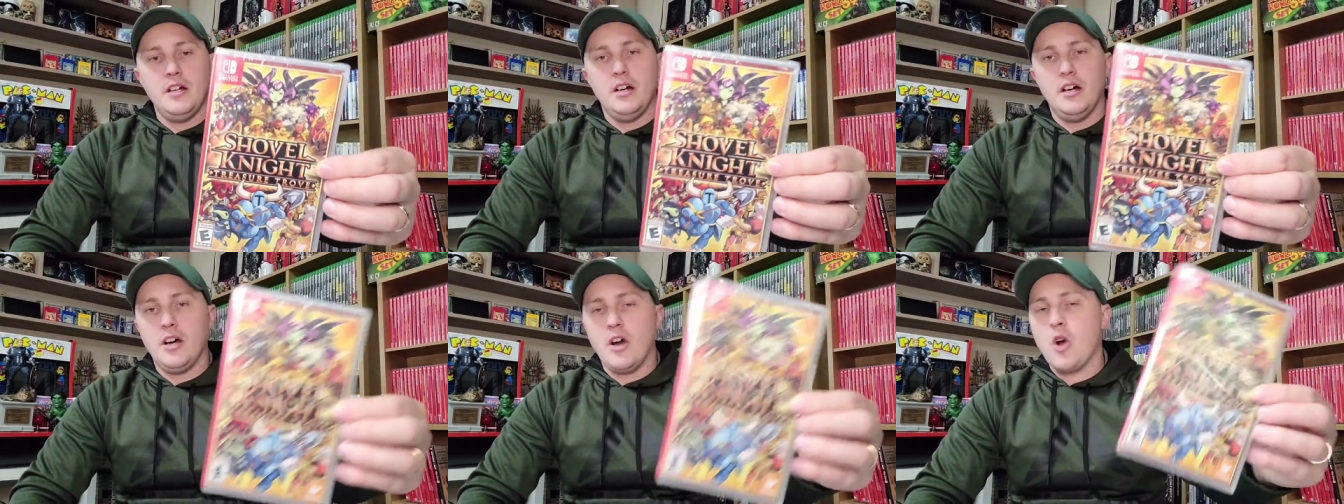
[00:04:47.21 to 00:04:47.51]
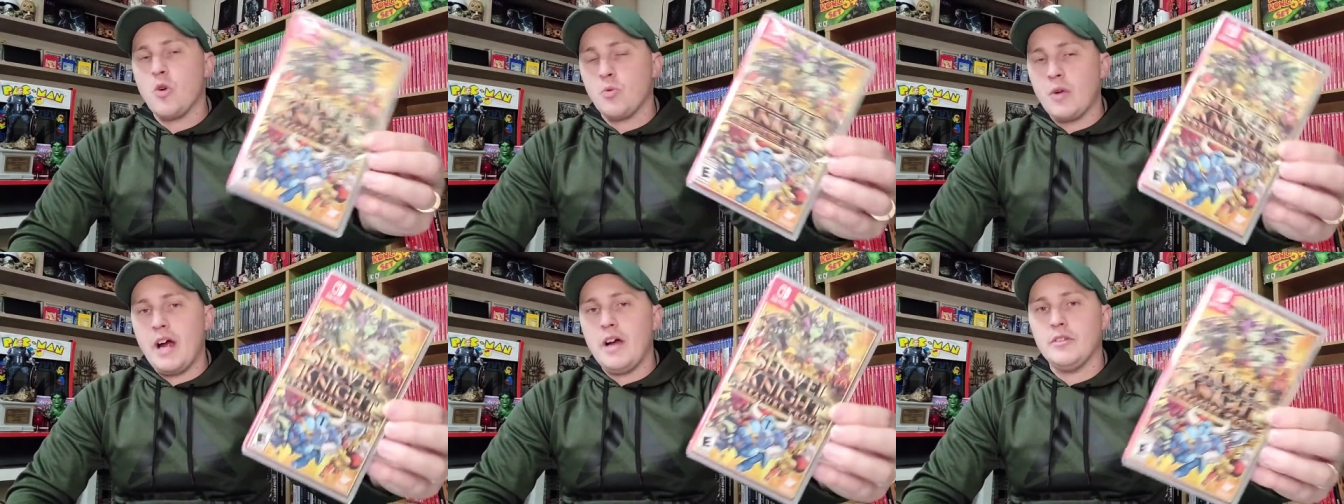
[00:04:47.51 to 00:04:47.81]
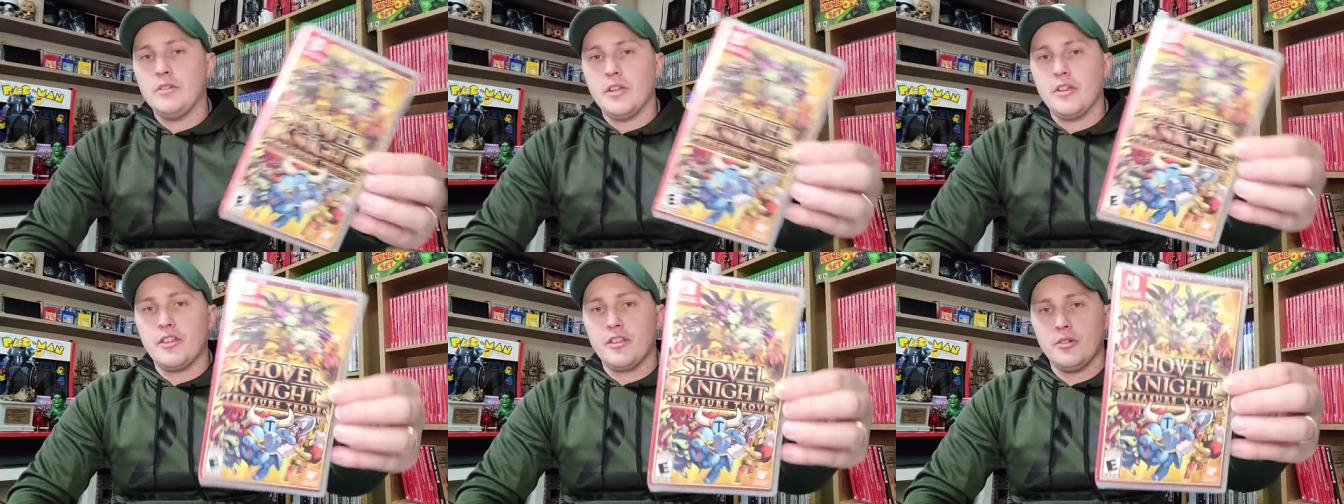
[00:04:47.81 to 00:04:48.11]
uh,
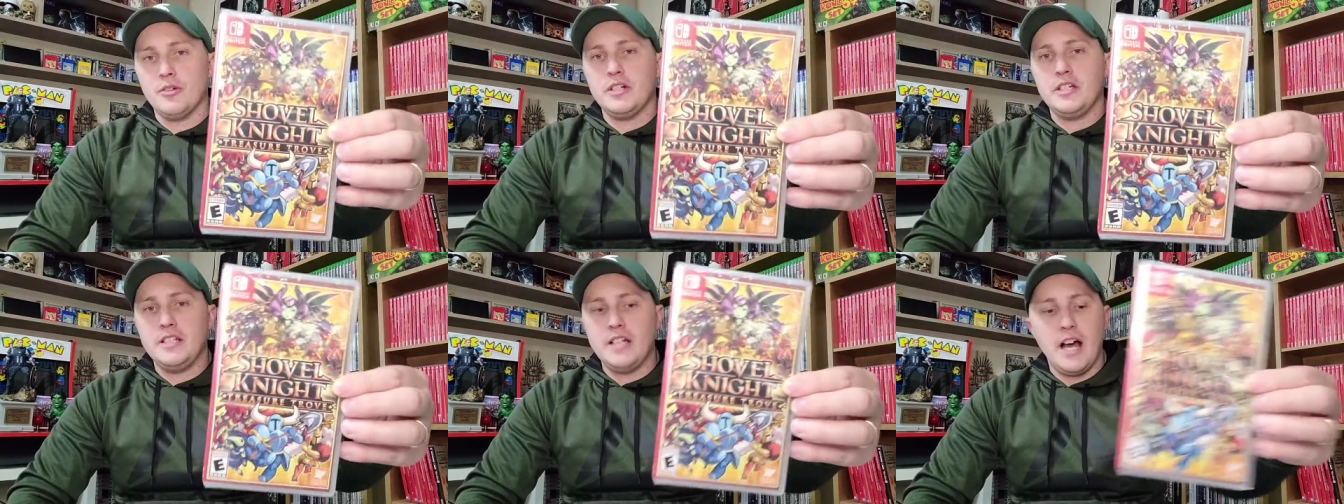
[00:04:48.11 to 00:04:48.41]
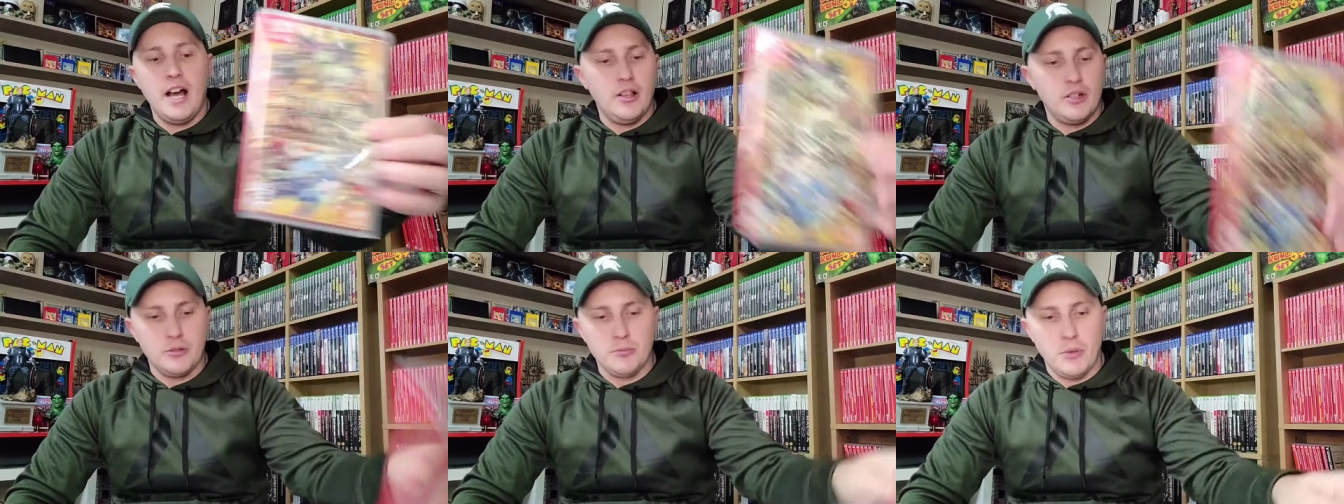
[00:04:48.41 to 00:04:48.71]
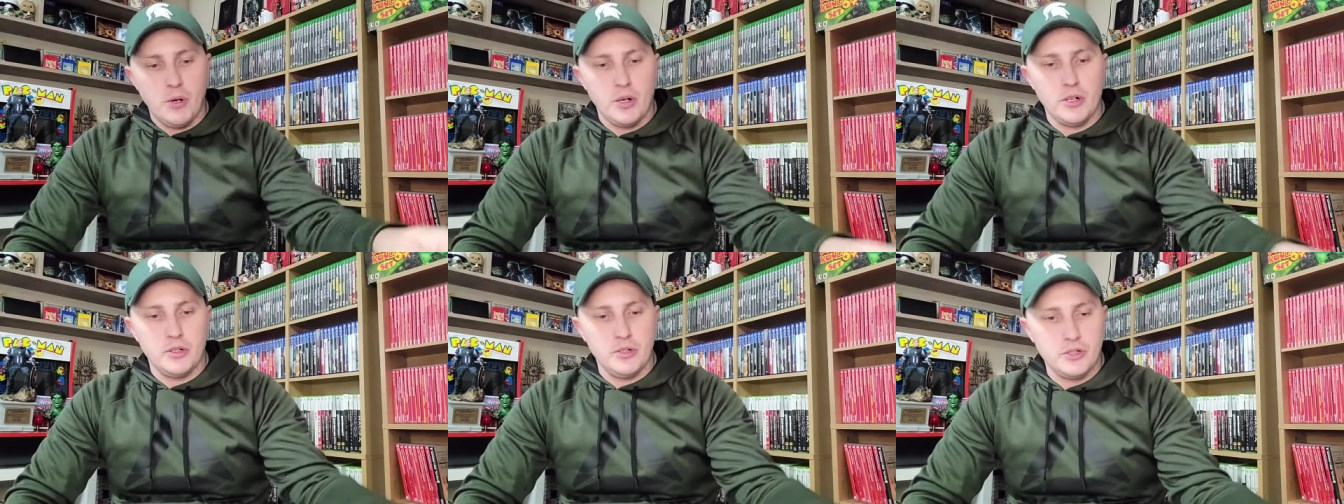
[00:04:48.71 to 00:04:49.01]
around the $30
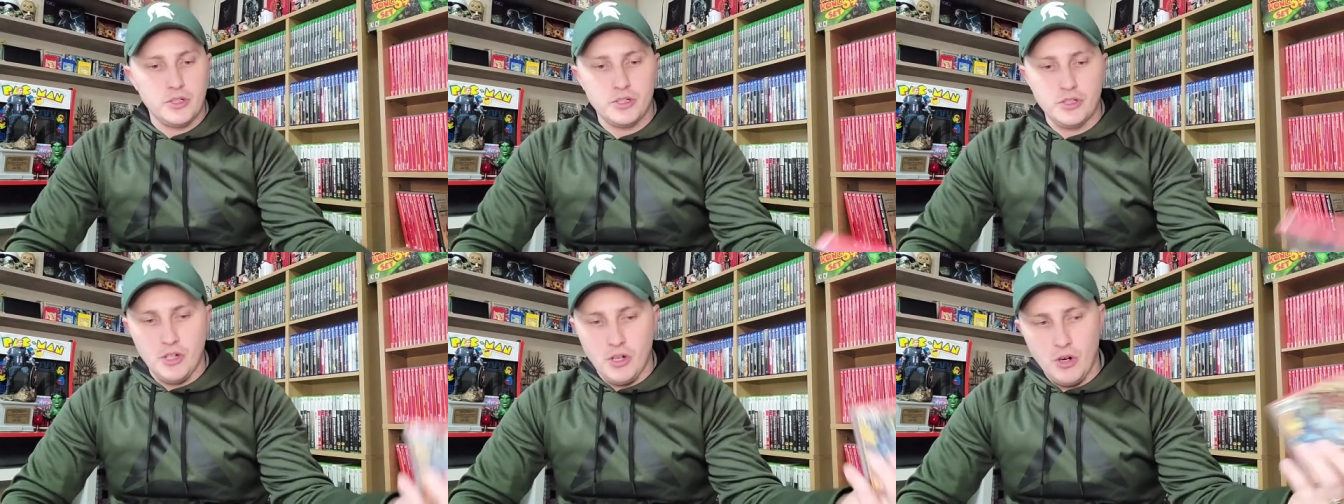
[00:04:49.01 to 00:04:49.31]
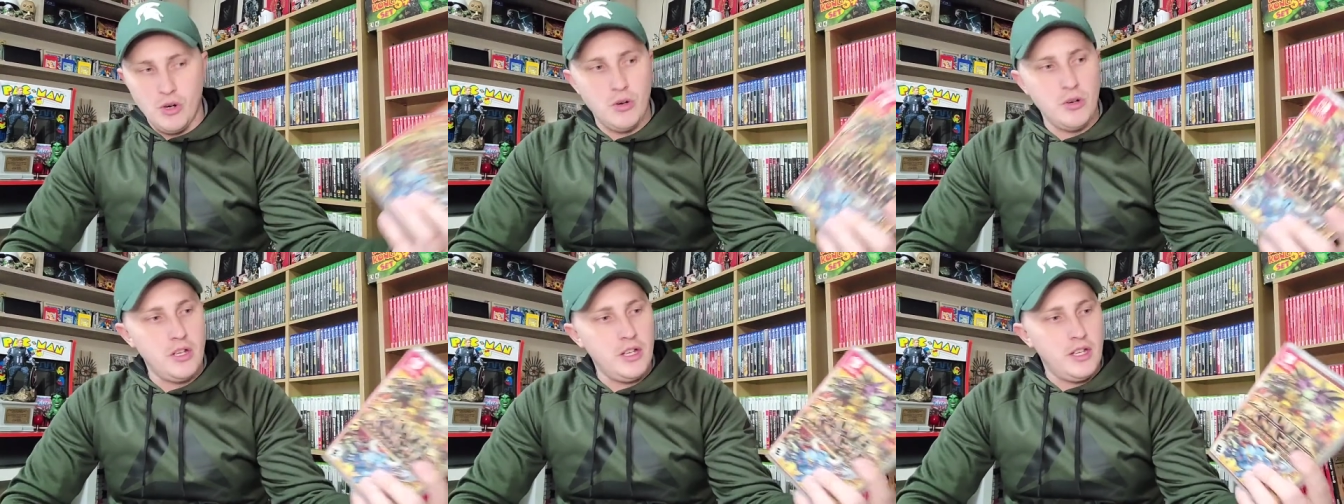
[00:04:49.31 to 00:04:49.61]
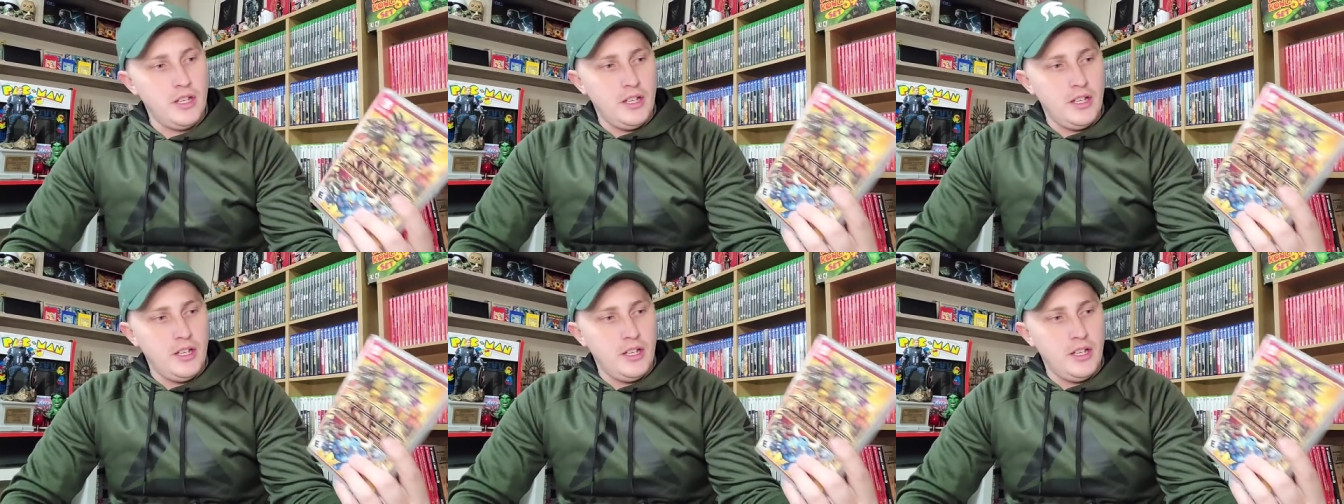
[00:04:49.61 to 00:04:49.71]
mark or so.